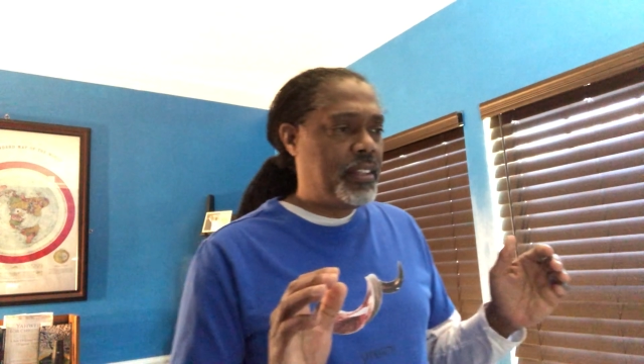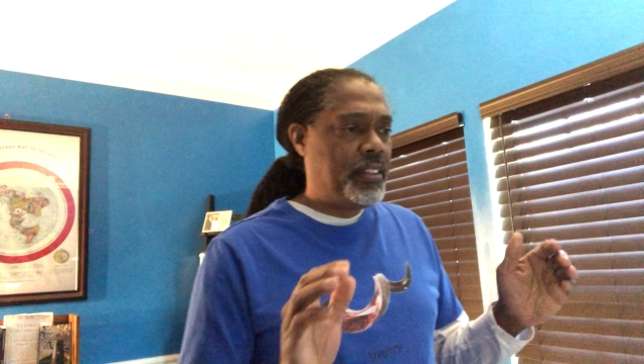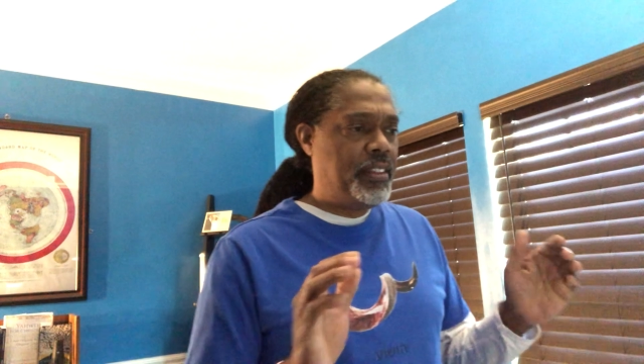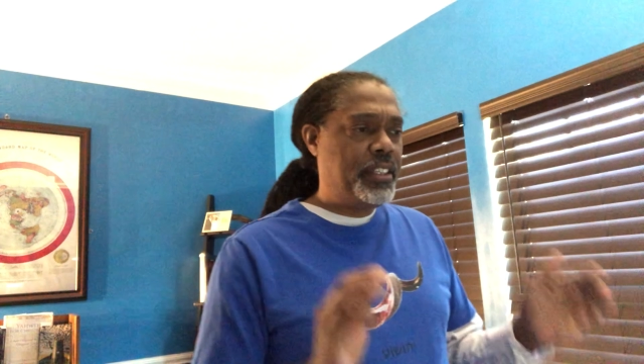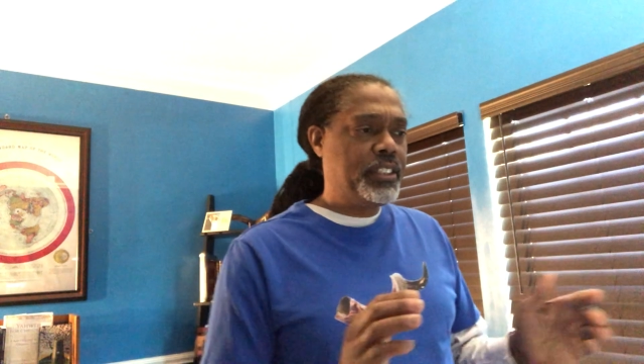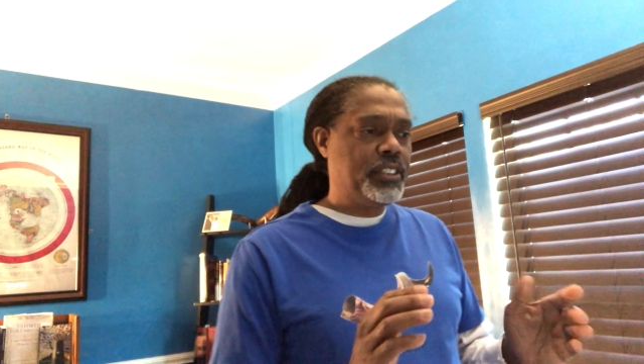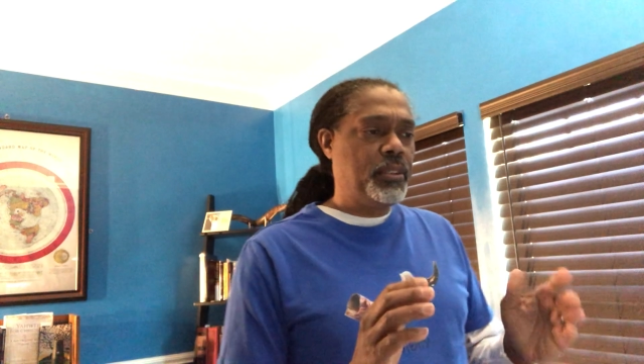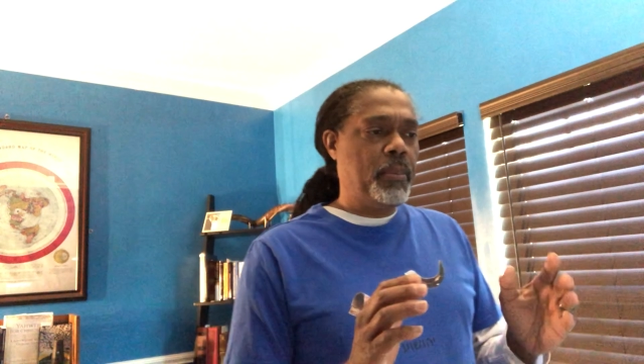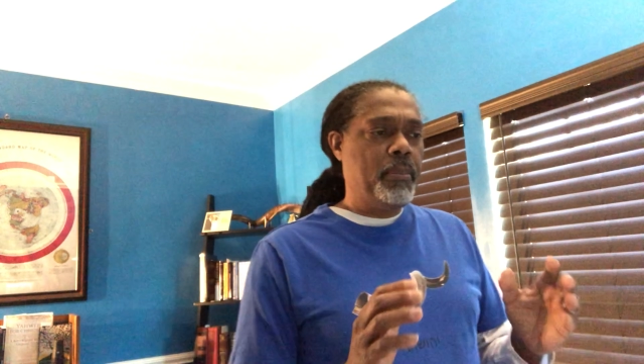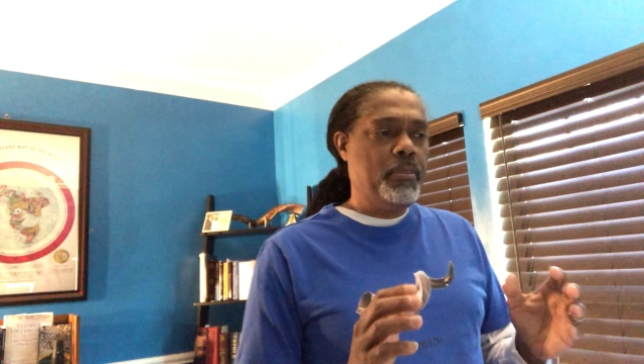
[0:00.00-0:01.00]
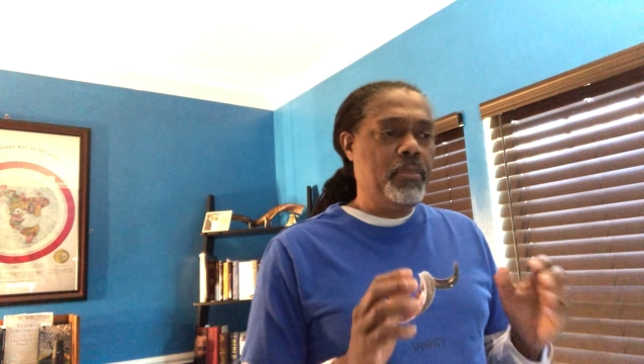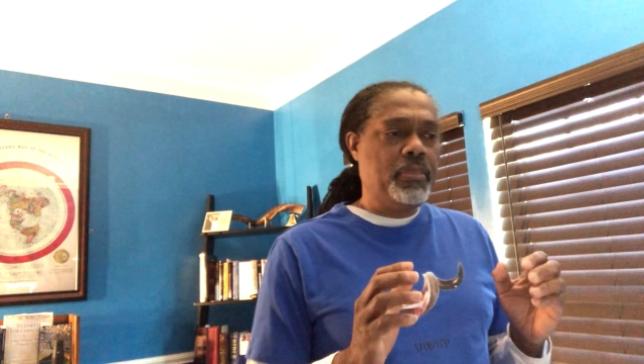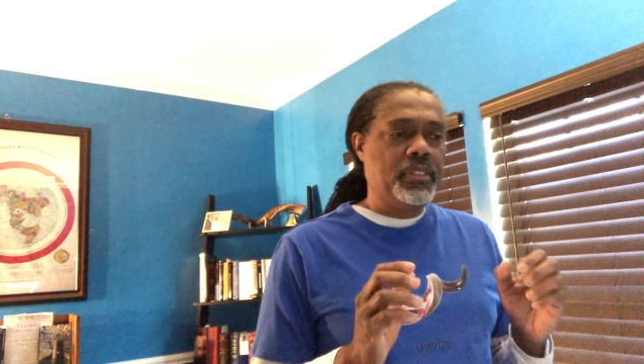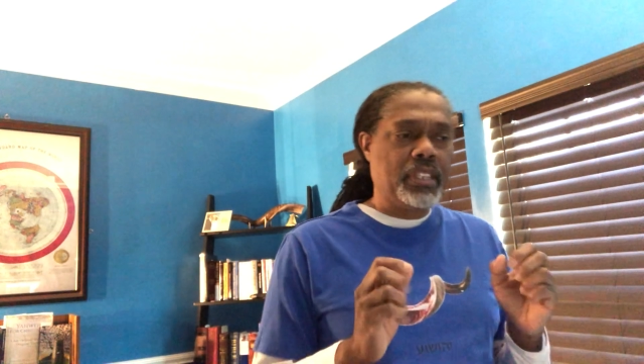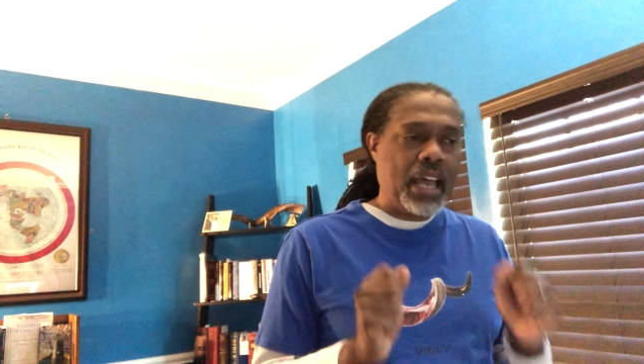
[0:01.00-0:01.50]
this
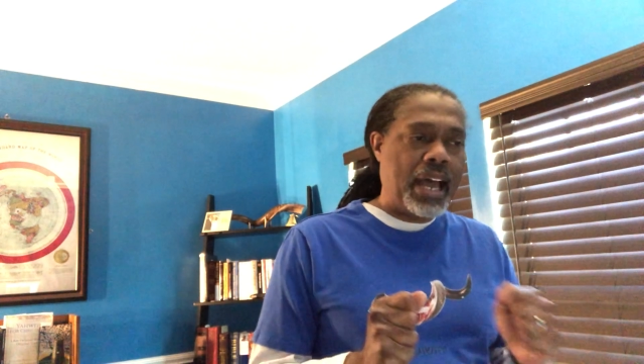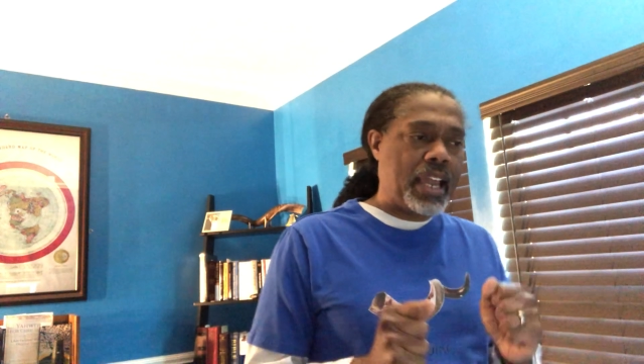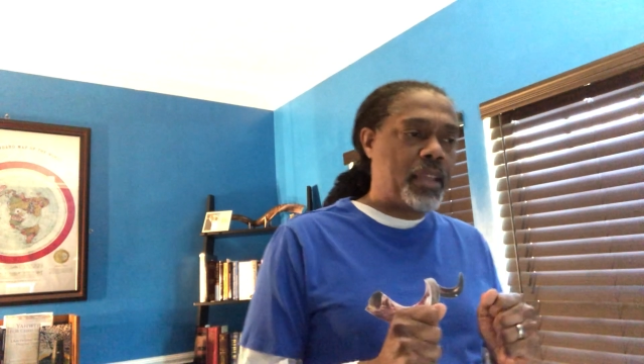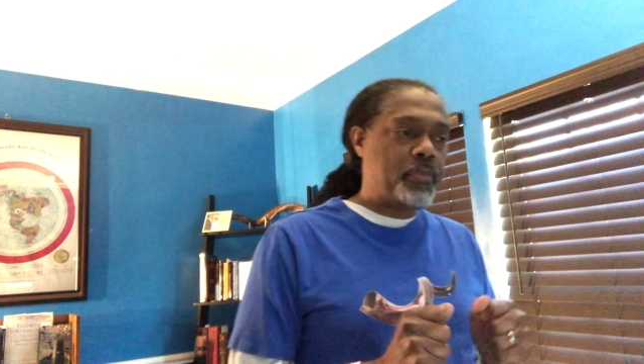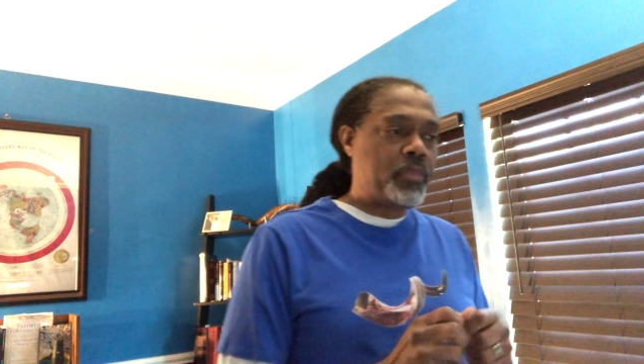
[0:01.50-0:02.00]
time,